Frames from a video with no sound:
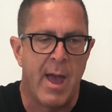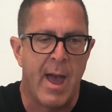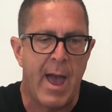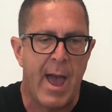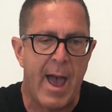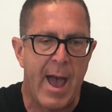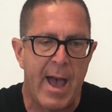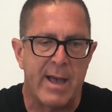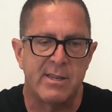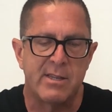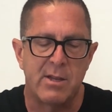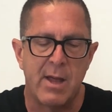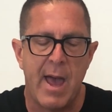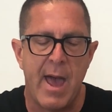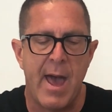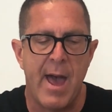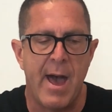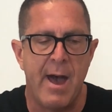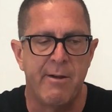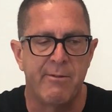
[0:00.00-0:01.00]
has to
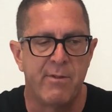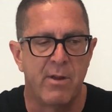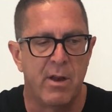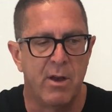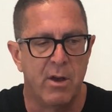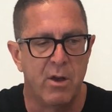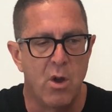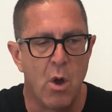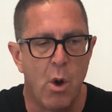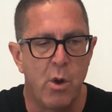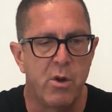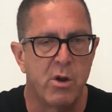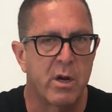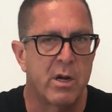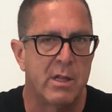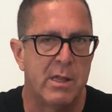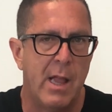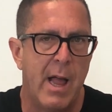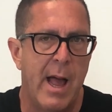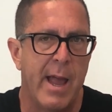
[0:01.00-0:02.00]
have know your
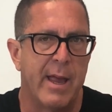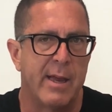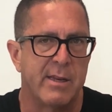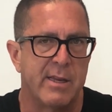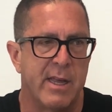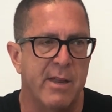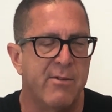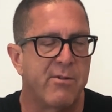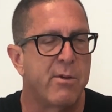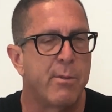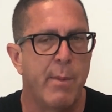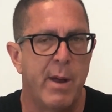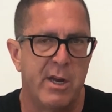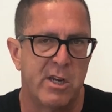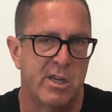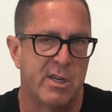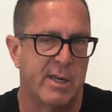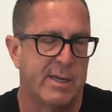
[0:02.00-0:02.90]
client information